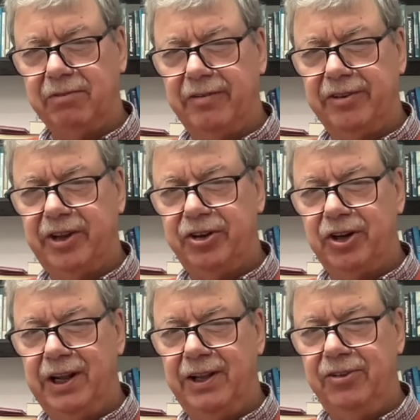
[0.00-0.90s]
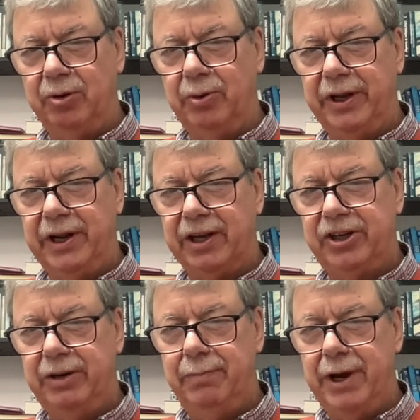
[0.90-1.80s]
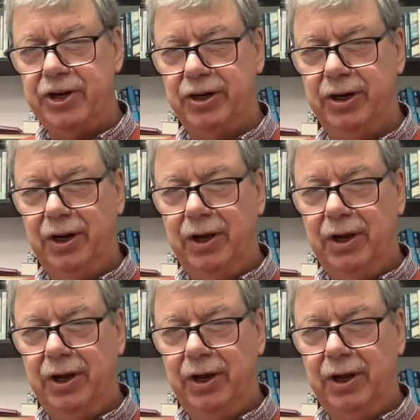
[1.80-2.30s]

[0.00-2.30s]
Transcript: gravitational lensing, we can actually measure